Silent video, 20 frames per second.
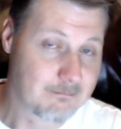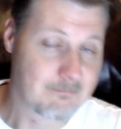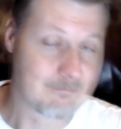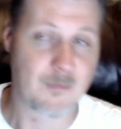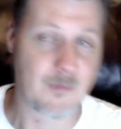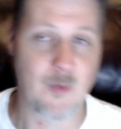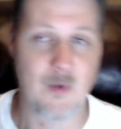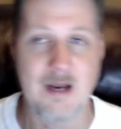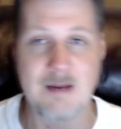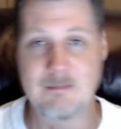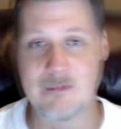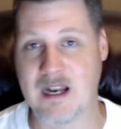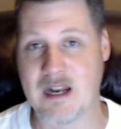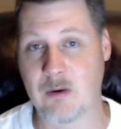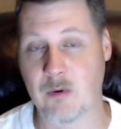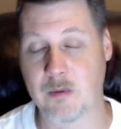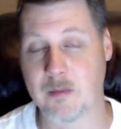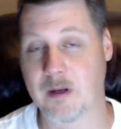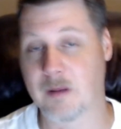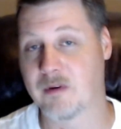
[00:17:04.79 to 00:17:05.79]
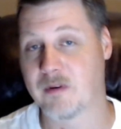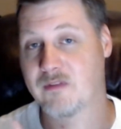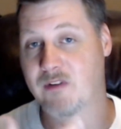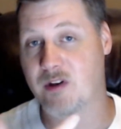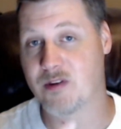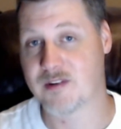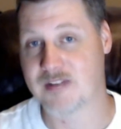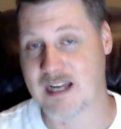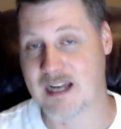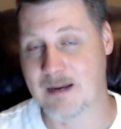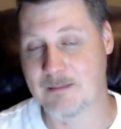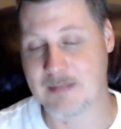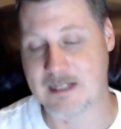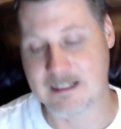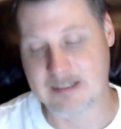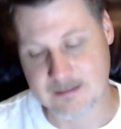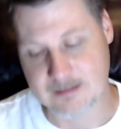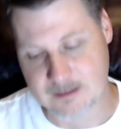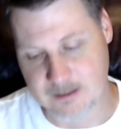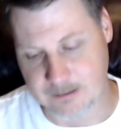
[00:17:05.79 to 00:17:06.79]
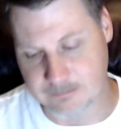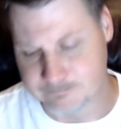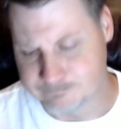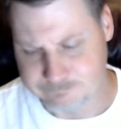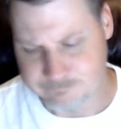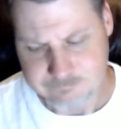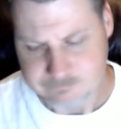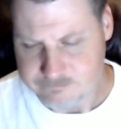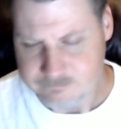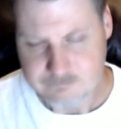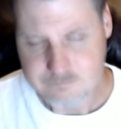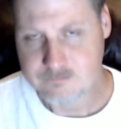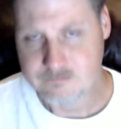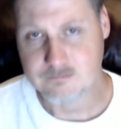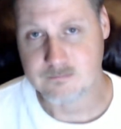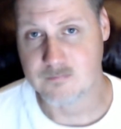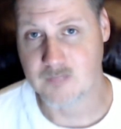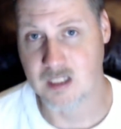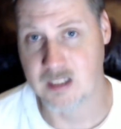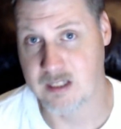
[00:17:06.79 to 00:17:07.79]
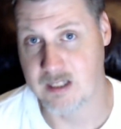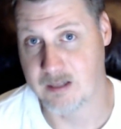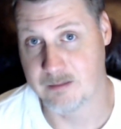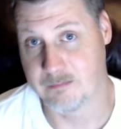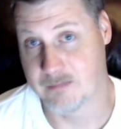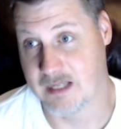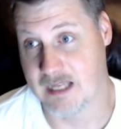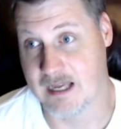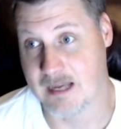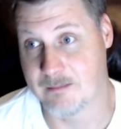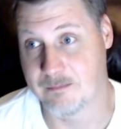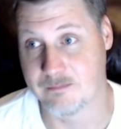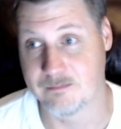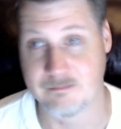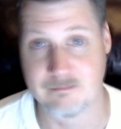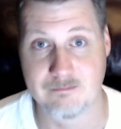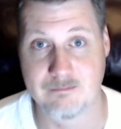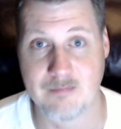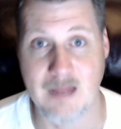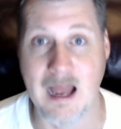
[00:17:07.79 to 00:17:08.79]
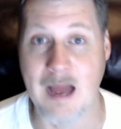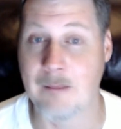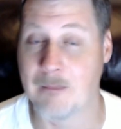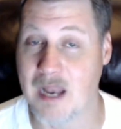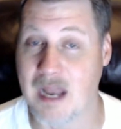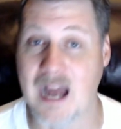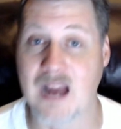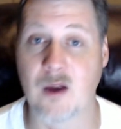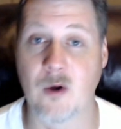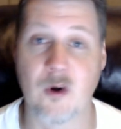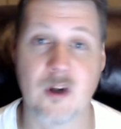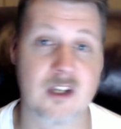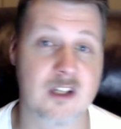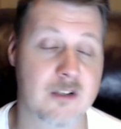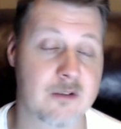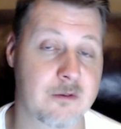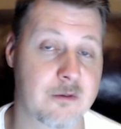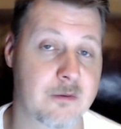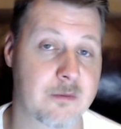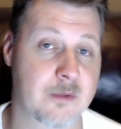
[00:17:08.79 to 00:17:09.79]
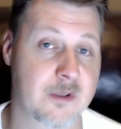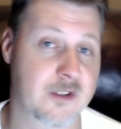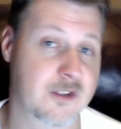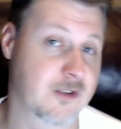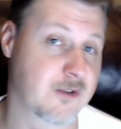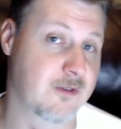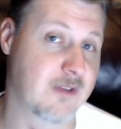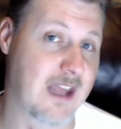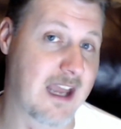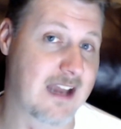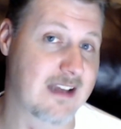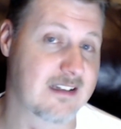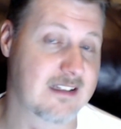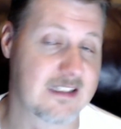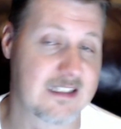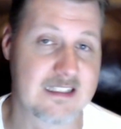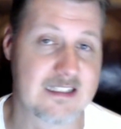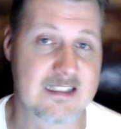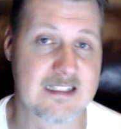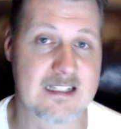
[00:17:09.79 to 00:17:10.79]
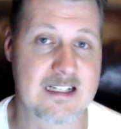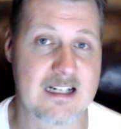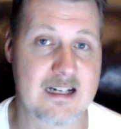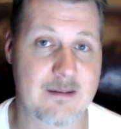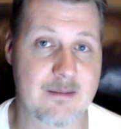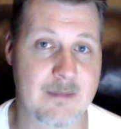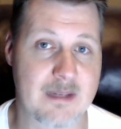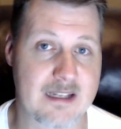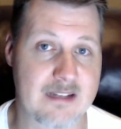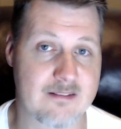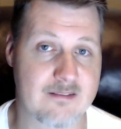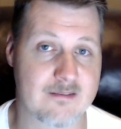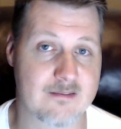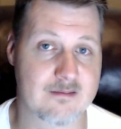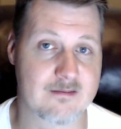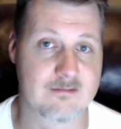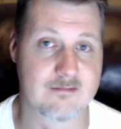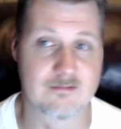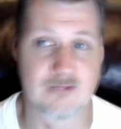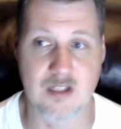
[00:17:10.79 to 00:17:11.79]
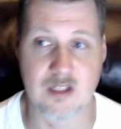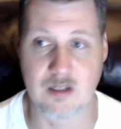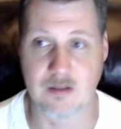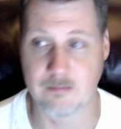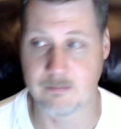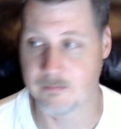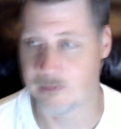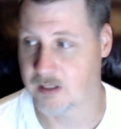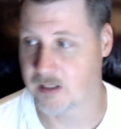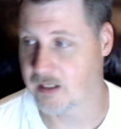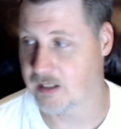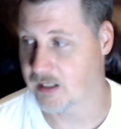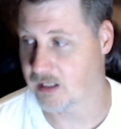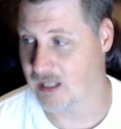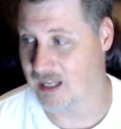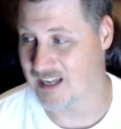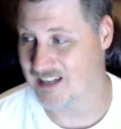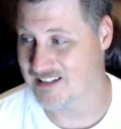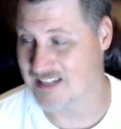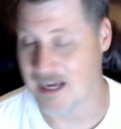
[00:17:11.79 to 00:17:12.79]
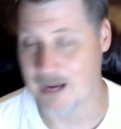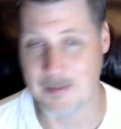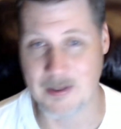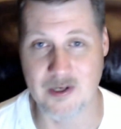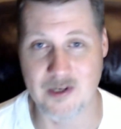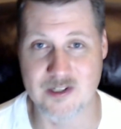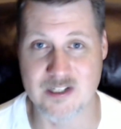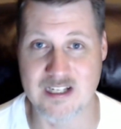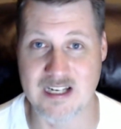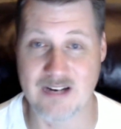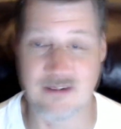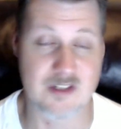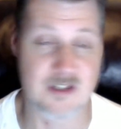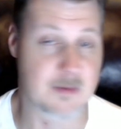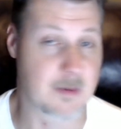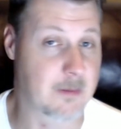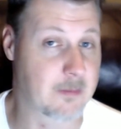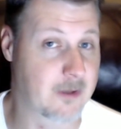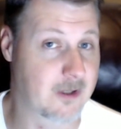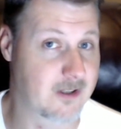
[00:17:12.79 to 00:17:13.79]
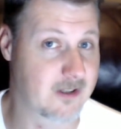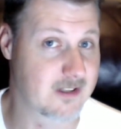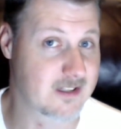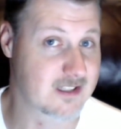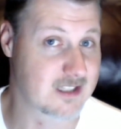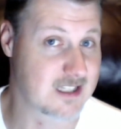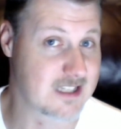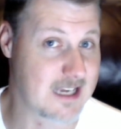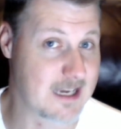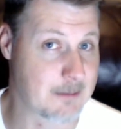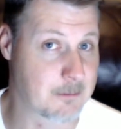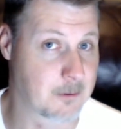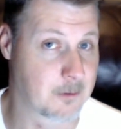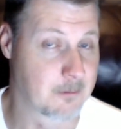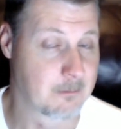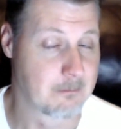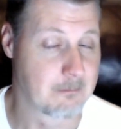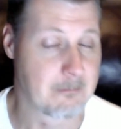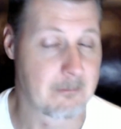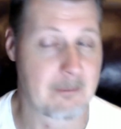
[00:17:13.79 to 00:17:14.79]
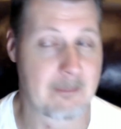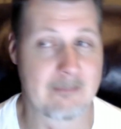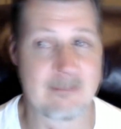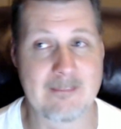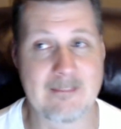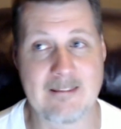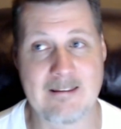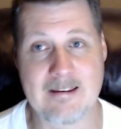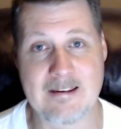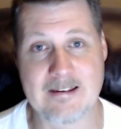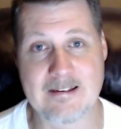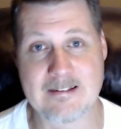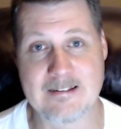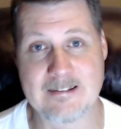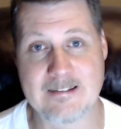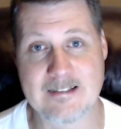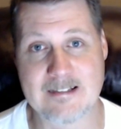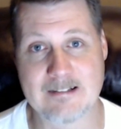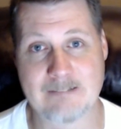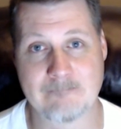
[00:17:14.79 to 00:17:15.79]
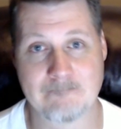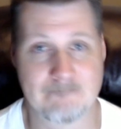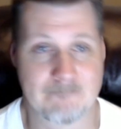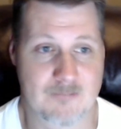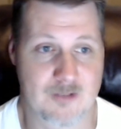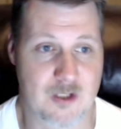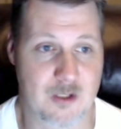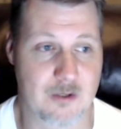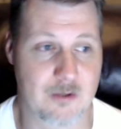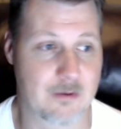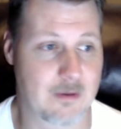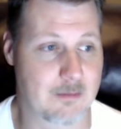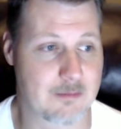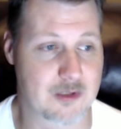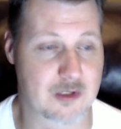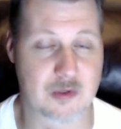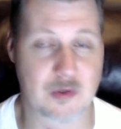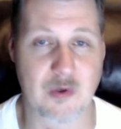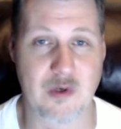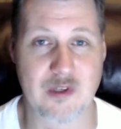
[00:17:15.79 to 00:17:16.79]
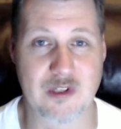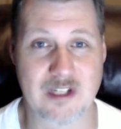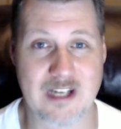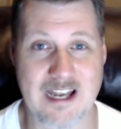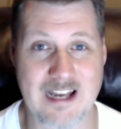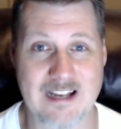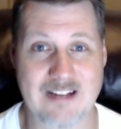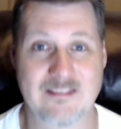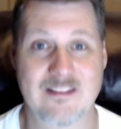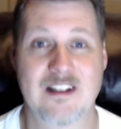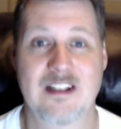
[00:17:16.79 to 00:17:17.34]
right? And I won't be able to devote the time needed. So, I'm not going to pursue that. And a lot of time, energy, and effort has been put in this since April, and so I'm just going to kind of